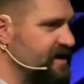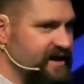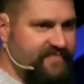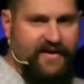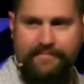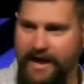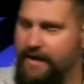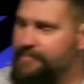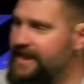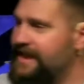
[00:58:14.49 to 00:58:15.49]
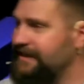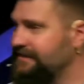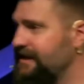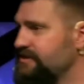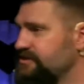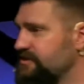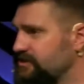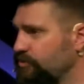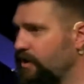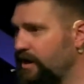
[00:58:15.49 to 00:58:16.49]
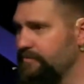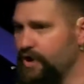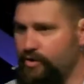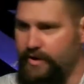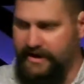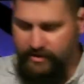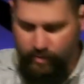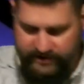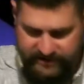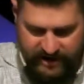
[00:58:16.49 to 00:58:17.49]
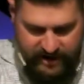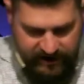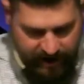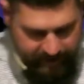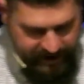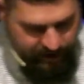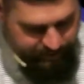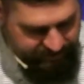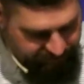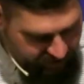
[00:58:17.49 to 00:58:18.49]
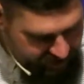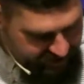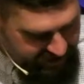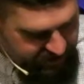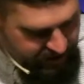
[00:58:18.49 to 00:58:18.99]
if I'm not paying attention to where I'm going and what's coming up in front of me.